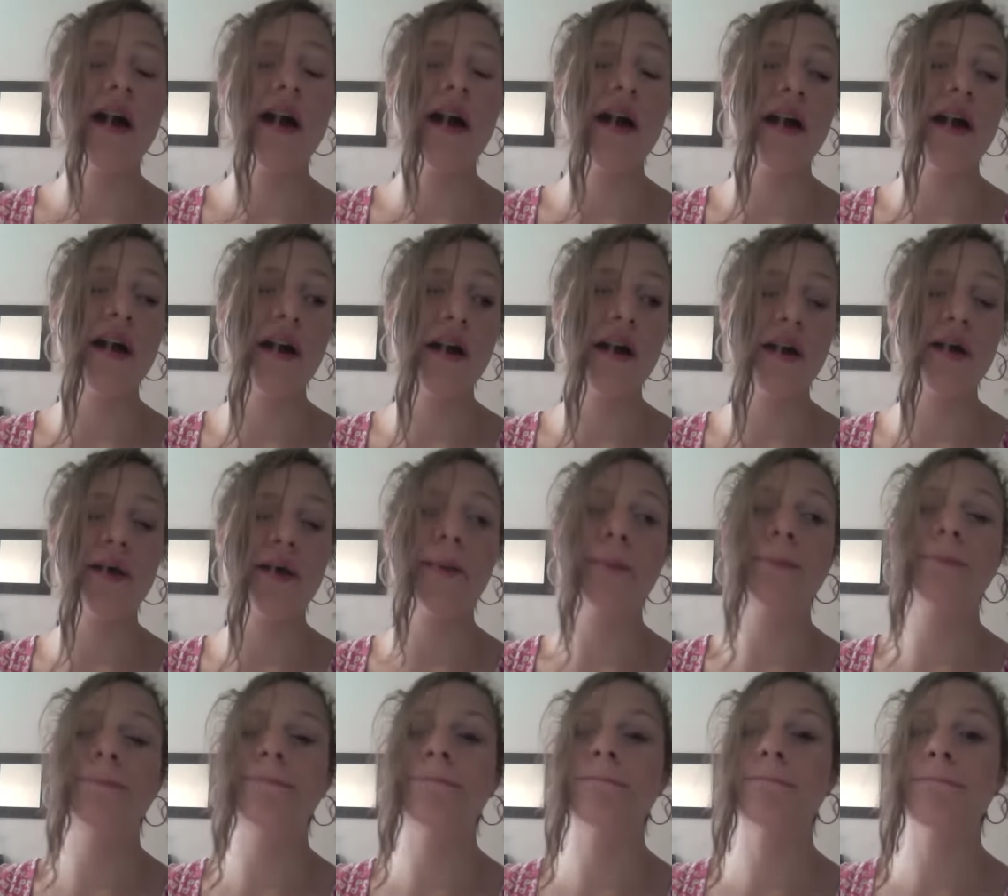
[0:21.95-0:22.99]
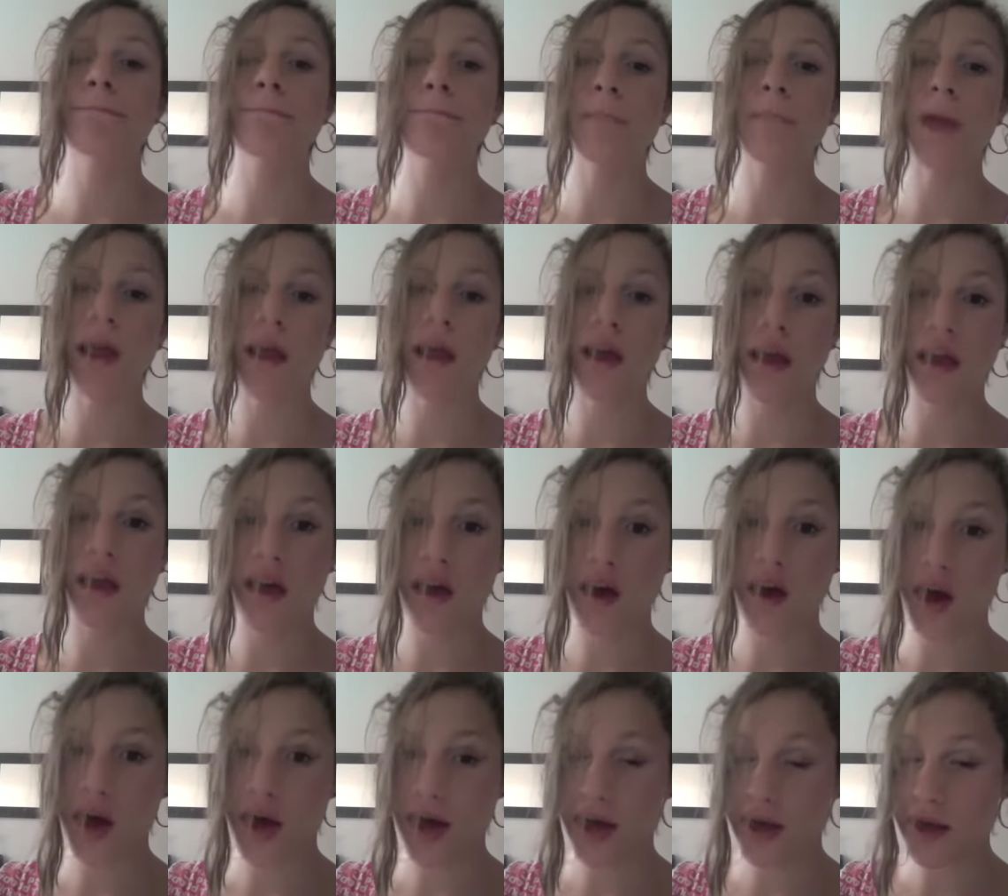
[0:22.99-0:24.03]
Um,
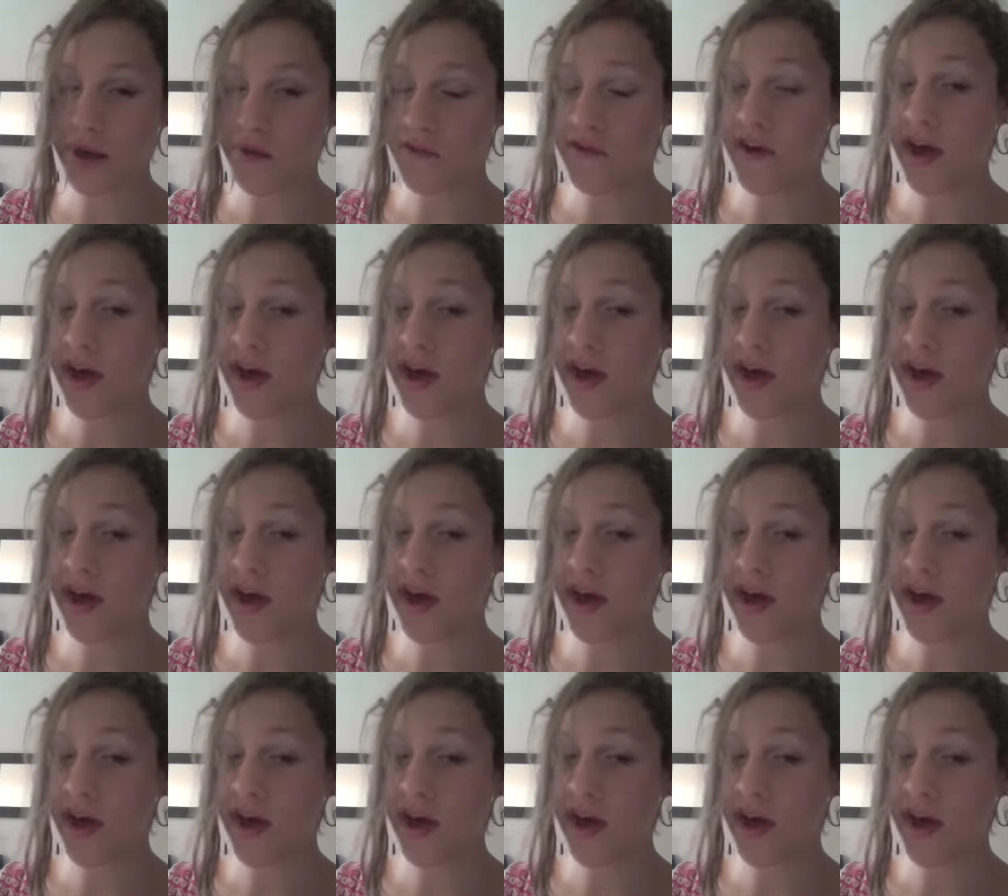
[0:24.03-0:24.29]
if